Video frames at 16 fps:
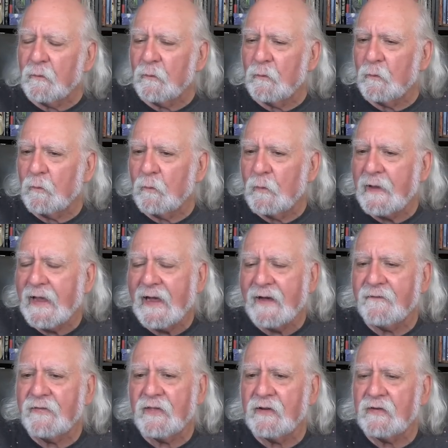we
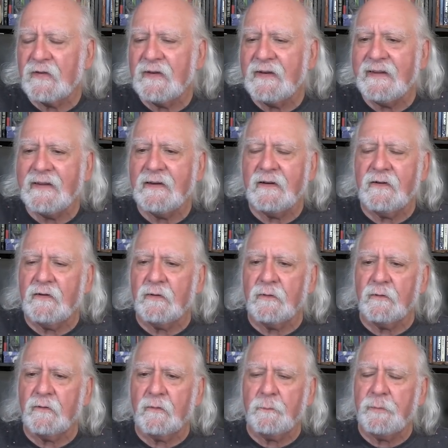have this need
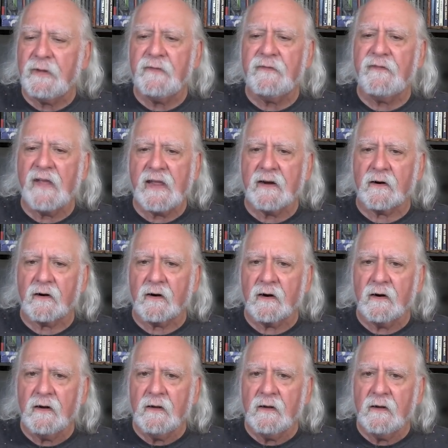to be fair.